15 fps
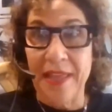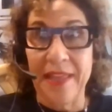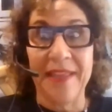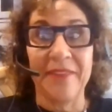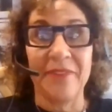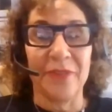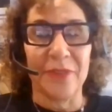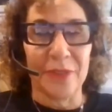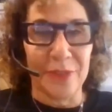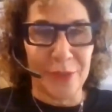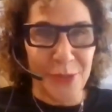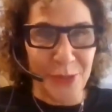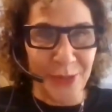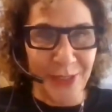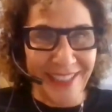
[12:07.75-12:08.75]
ever
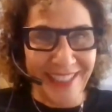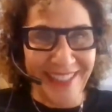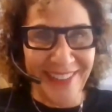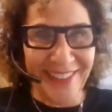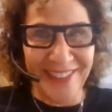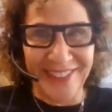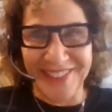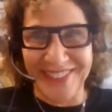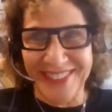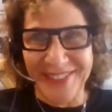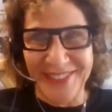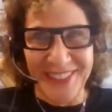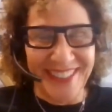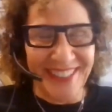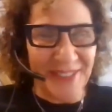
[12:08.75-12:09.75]
during COVID
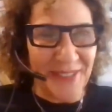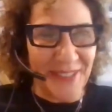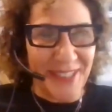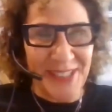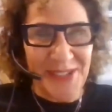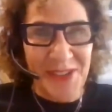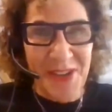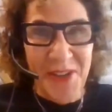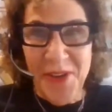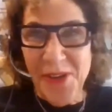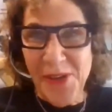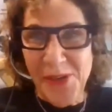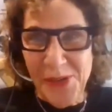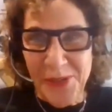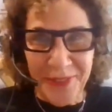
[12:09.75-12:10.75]
when there was
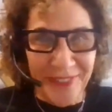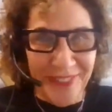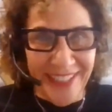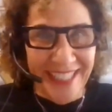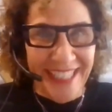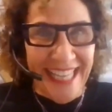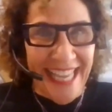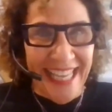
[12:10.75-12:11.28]
no like